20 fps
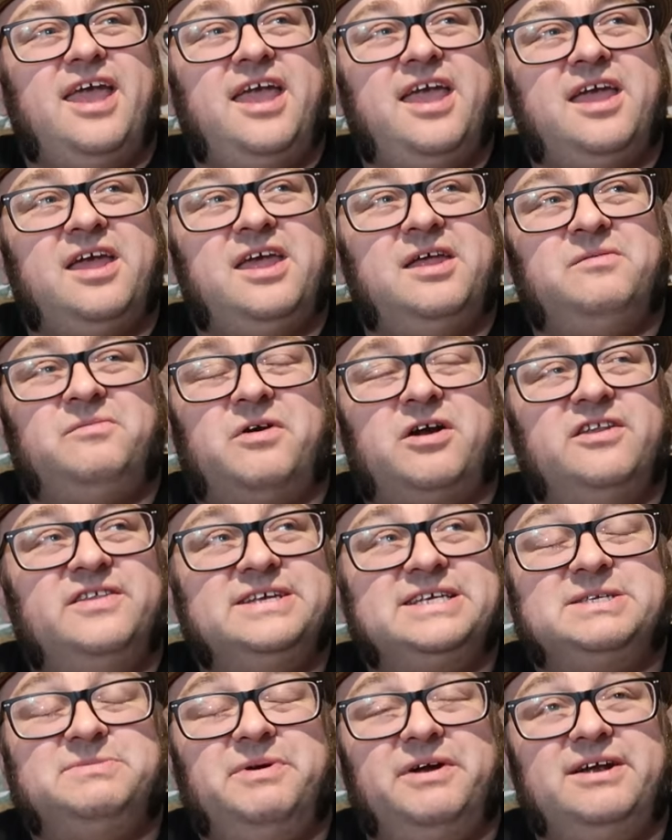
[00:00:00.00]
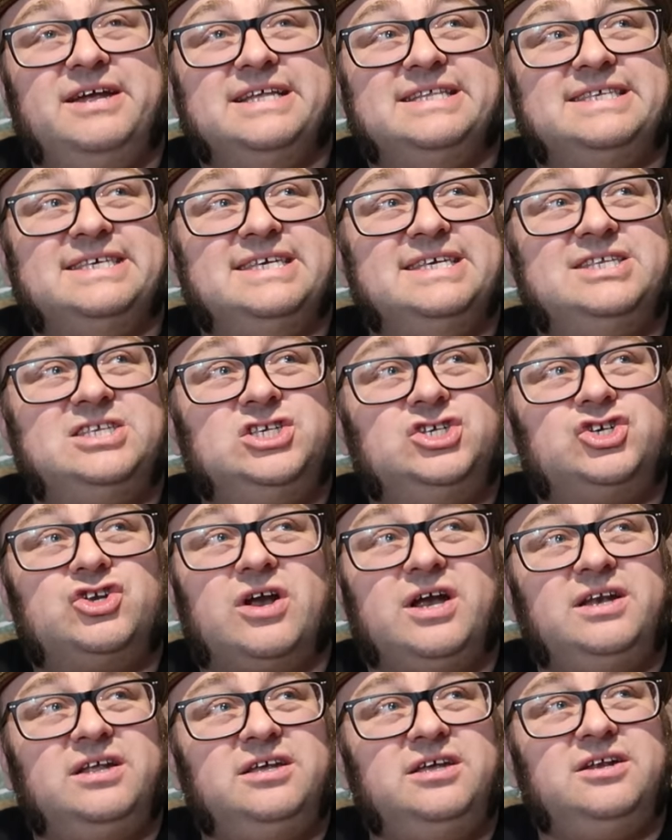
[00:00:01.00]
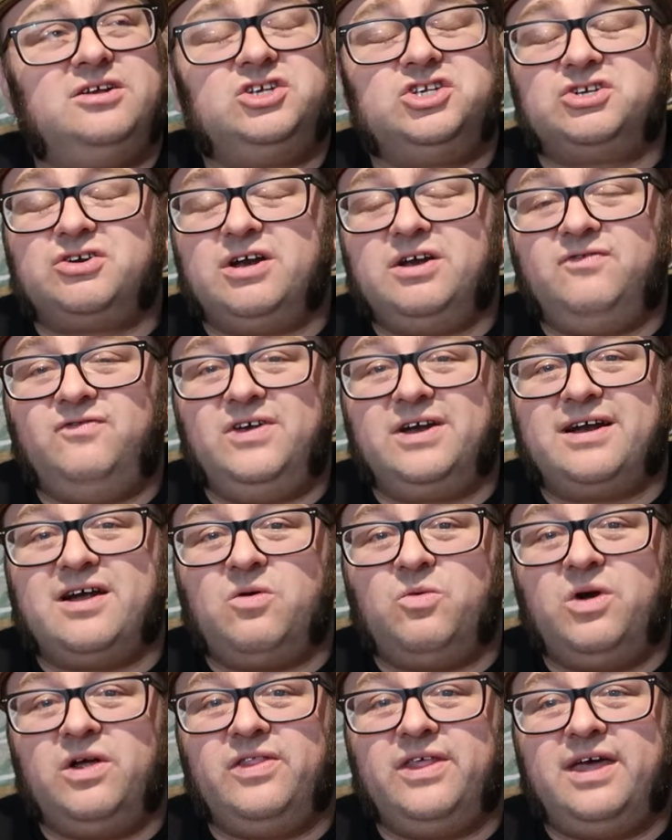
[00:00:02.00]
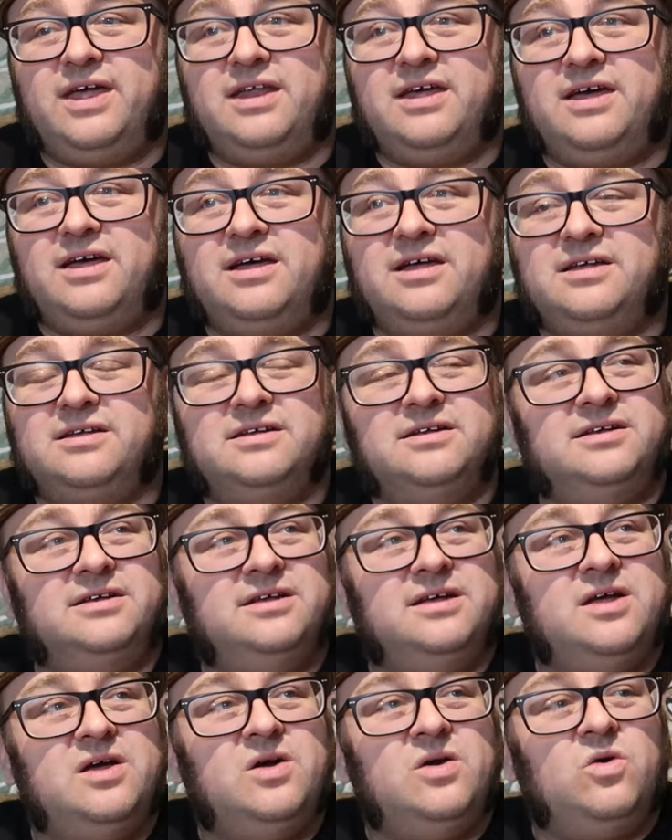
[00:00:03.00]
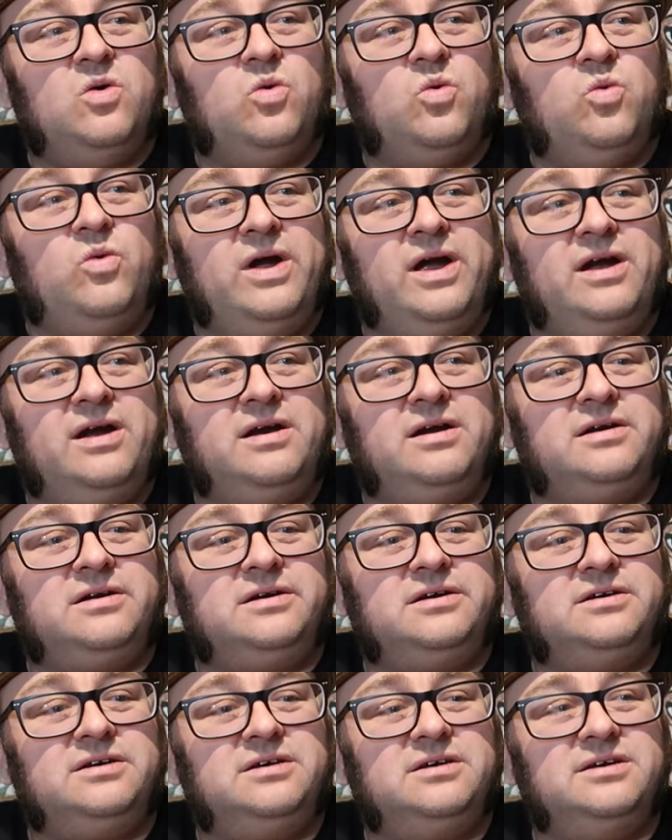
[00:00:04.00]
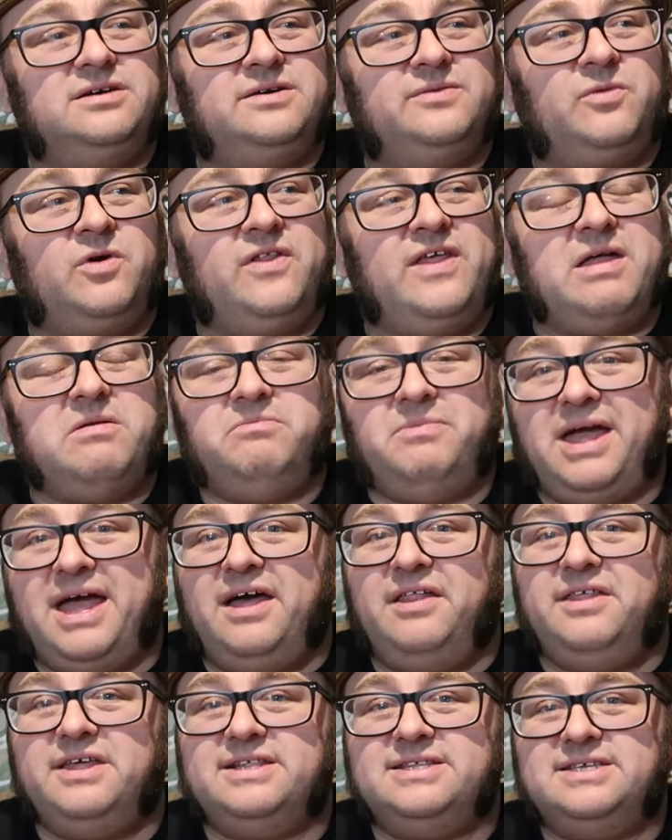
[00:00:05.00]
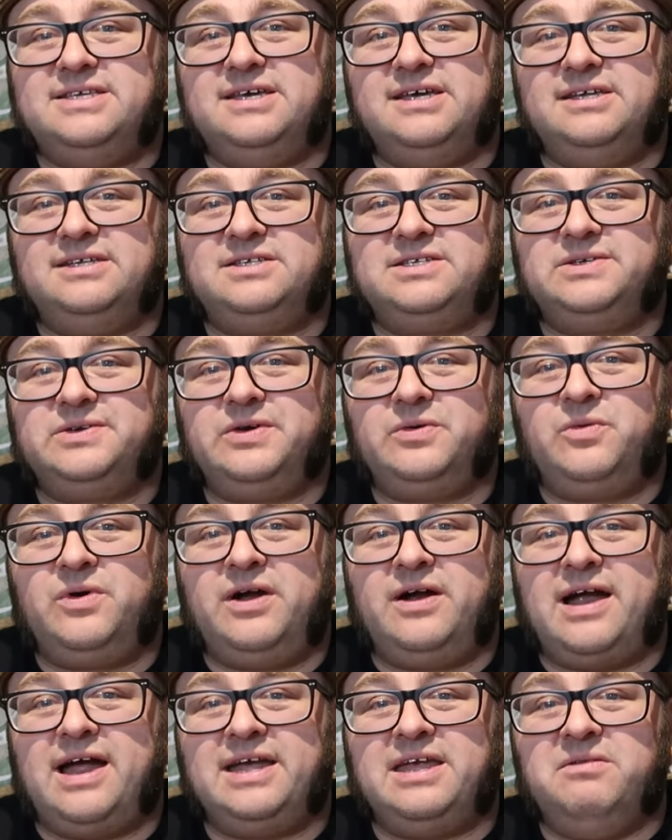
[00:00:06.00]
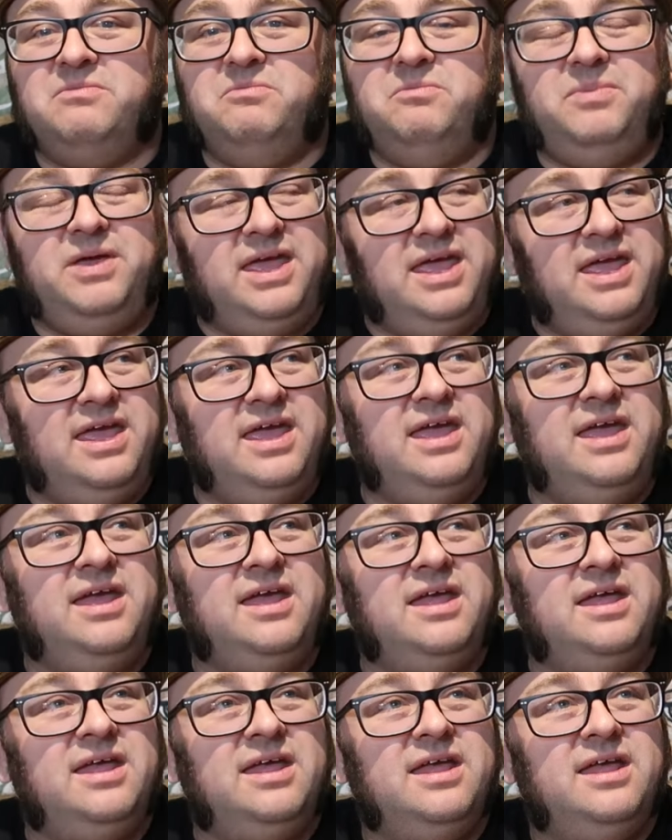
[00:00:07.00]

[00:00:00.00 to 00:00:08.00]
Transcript: and part of the experience is just trying to, you know, just trying to figure out where that uh, where where that balance is, where I can be,